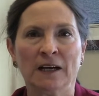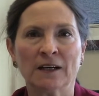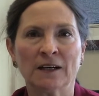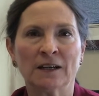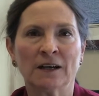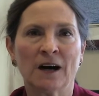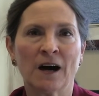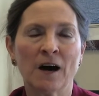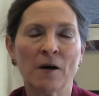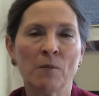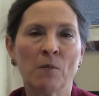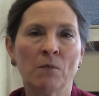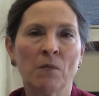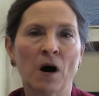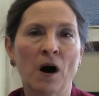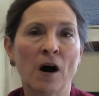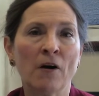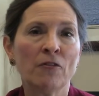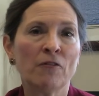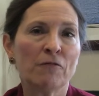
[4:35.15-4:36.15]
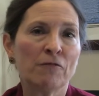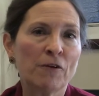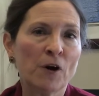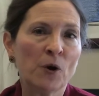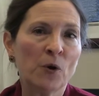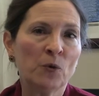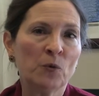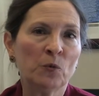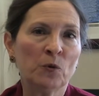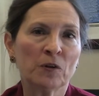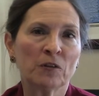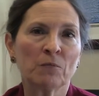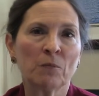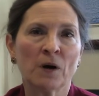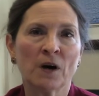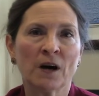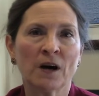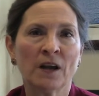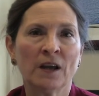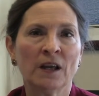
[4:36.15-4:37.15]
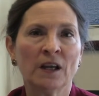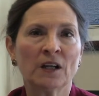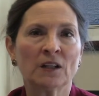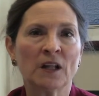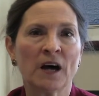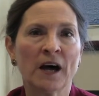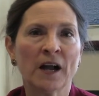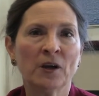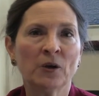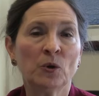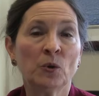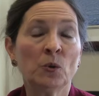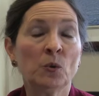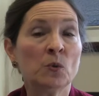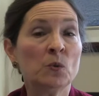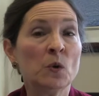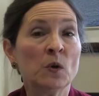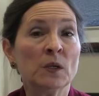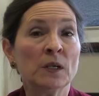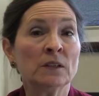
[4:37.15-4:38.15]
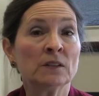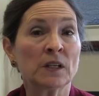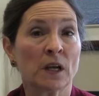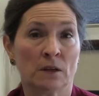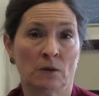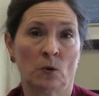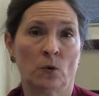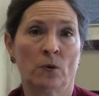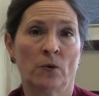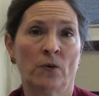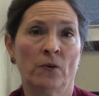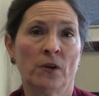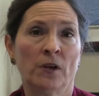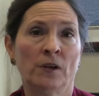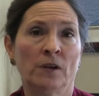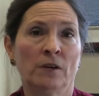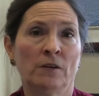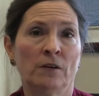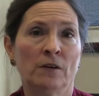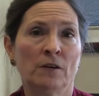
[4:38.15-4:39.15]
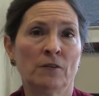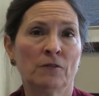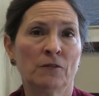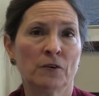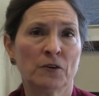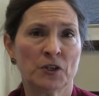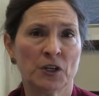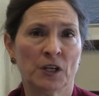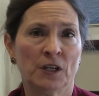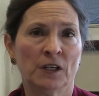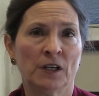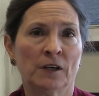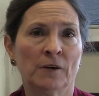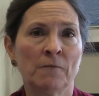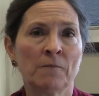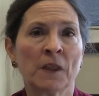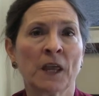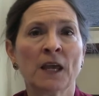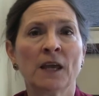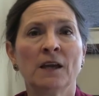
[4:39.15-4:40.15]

I'm on the phone with my client who is headquartered in Virginia.